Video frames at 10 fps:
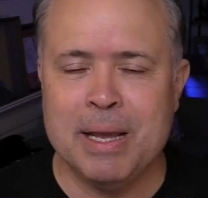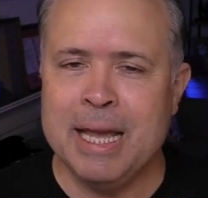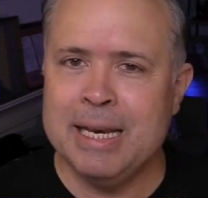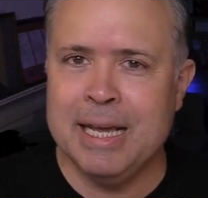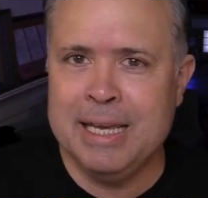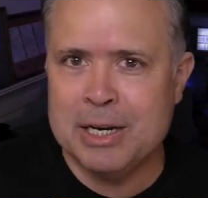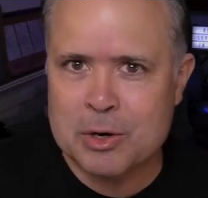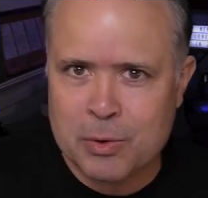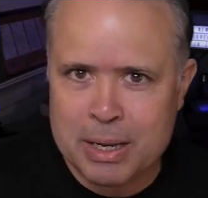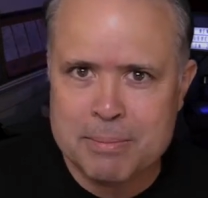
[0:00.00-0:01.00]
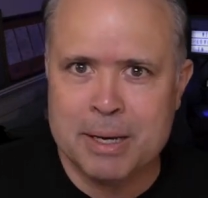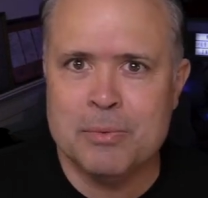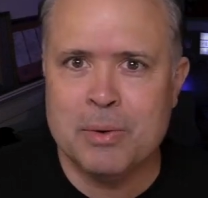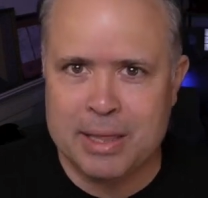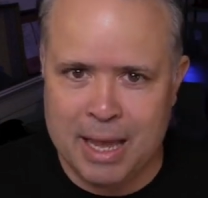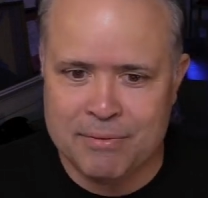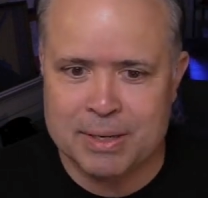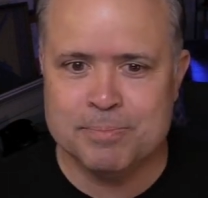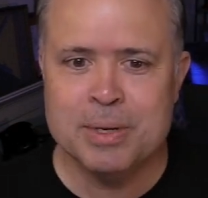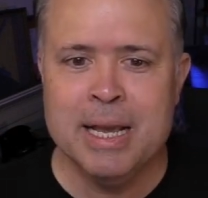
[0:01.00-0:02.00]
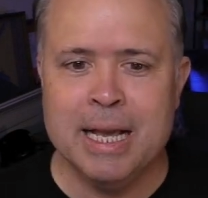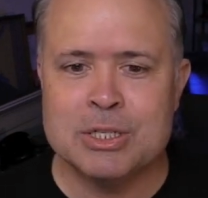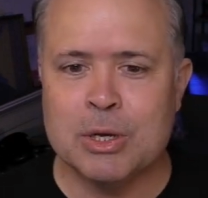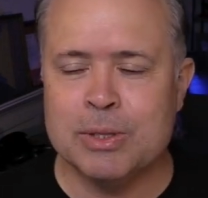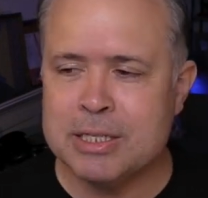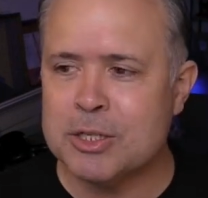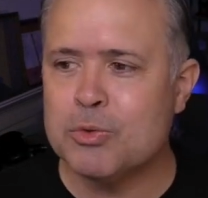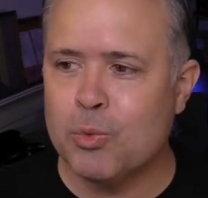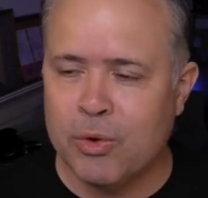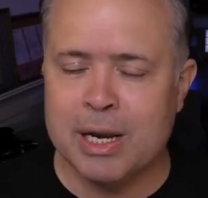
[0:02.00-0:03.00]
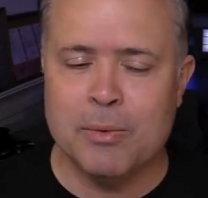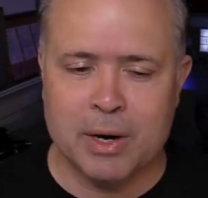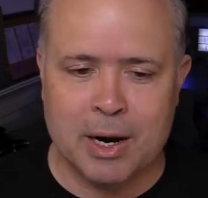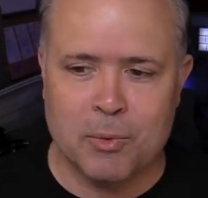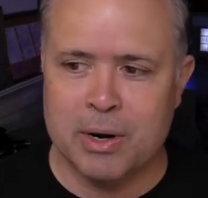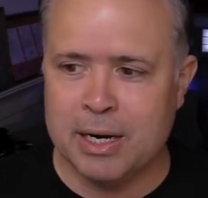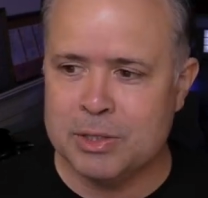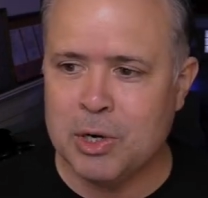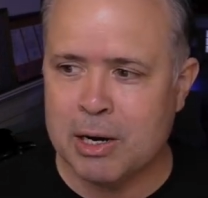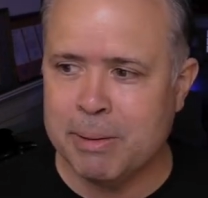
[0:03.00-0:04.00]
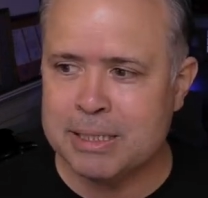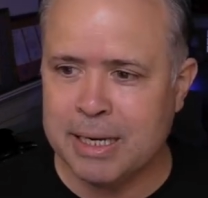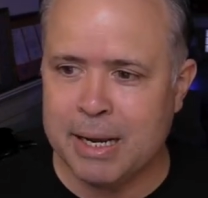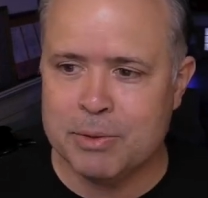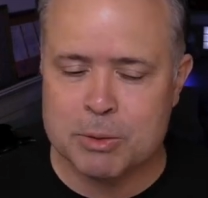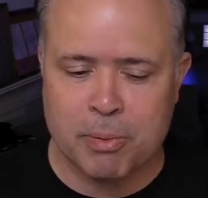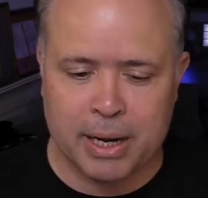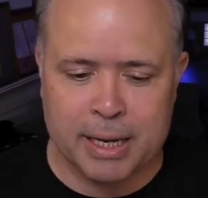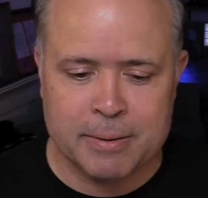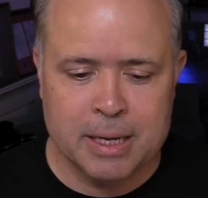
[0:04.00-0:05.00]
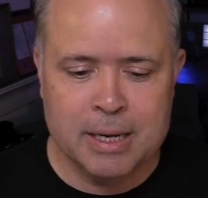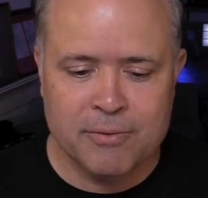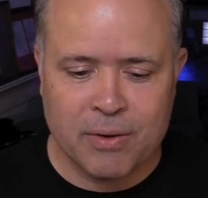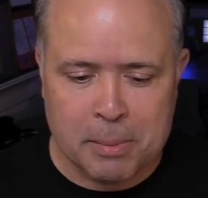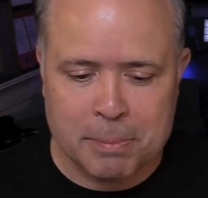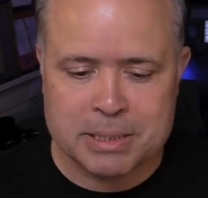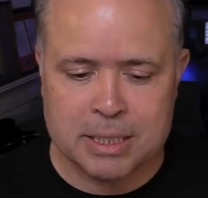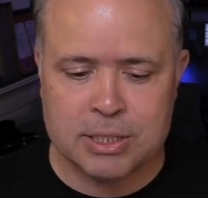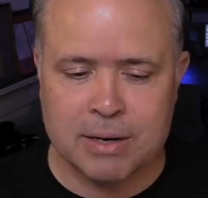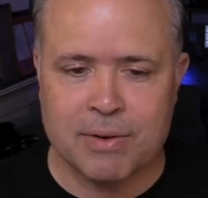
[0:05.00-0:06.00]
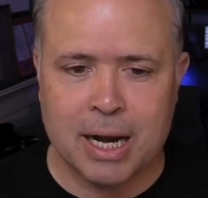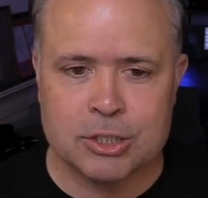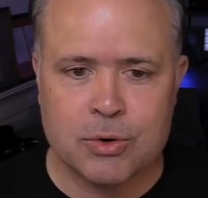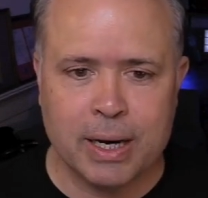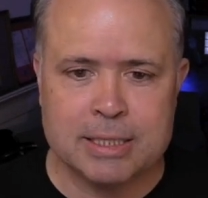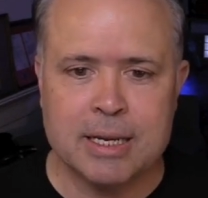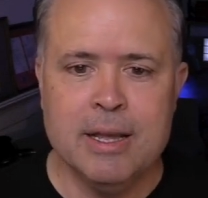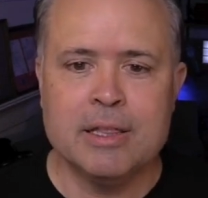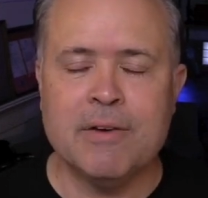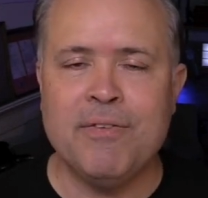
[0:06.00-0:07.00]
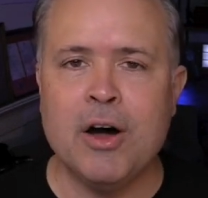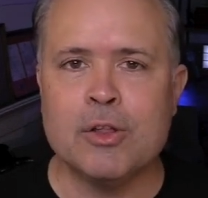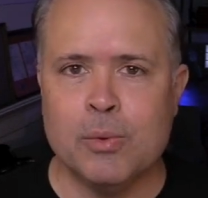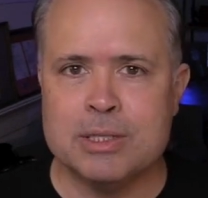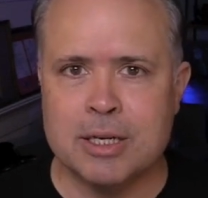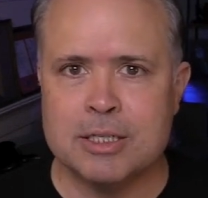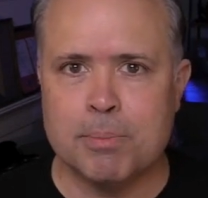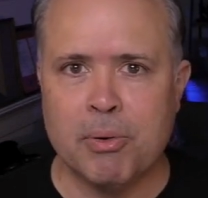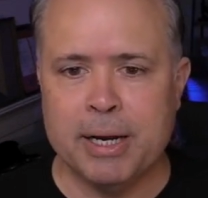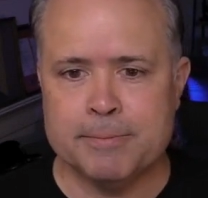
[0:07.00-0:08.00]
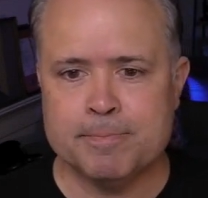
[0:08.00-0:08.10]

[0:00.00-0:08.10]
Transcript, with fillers: and in agreement with heaven. And so this is really what I wanted to talk about today was praying from a position of God's grace. The Father wants us to pray.